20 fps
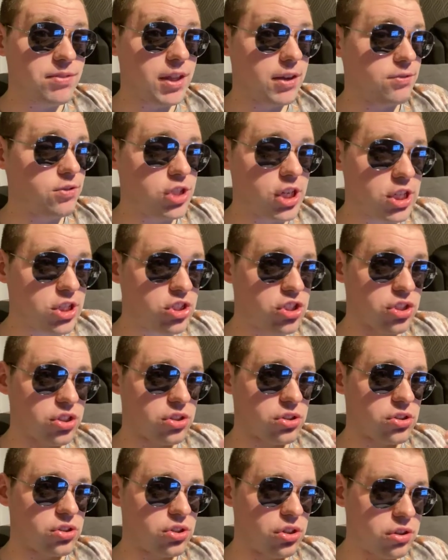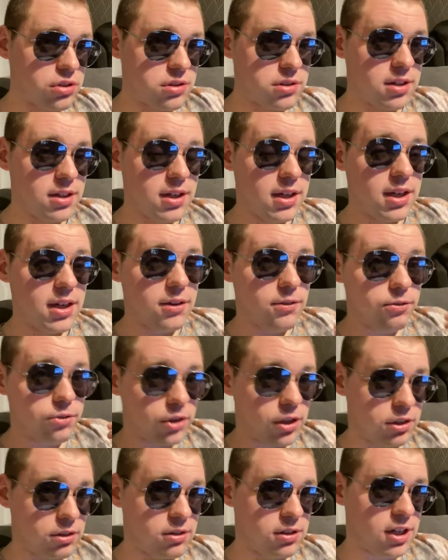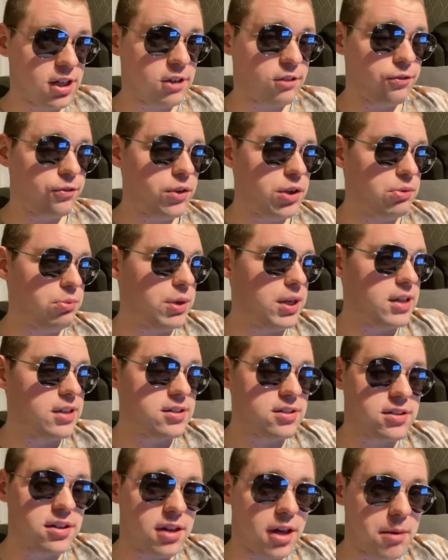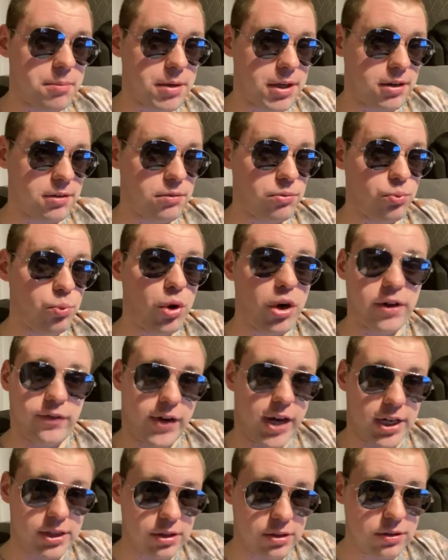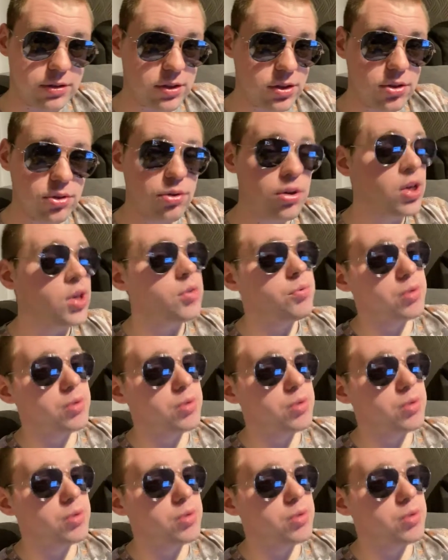They've changed a lot for the last 3 weeks about what I've had to do,